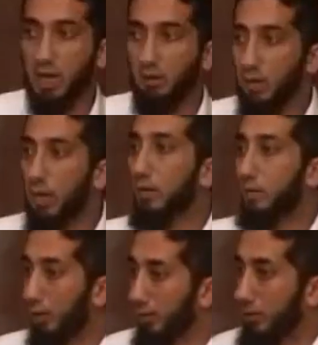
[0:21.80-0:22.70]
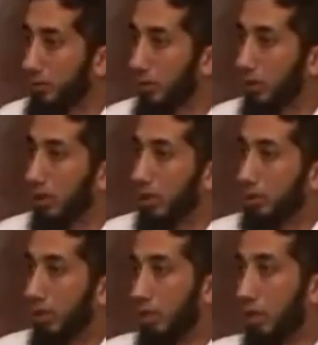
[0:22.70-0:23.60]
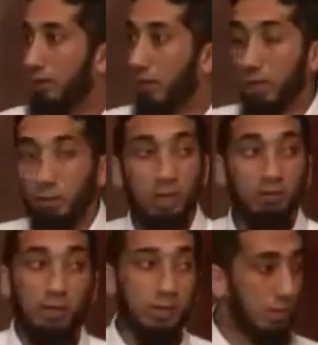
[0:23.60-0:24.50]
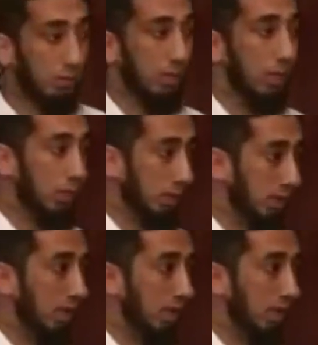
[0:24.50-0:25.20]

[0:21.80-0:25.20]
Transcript: that have a lot of knowledge, that are very well versed in religion,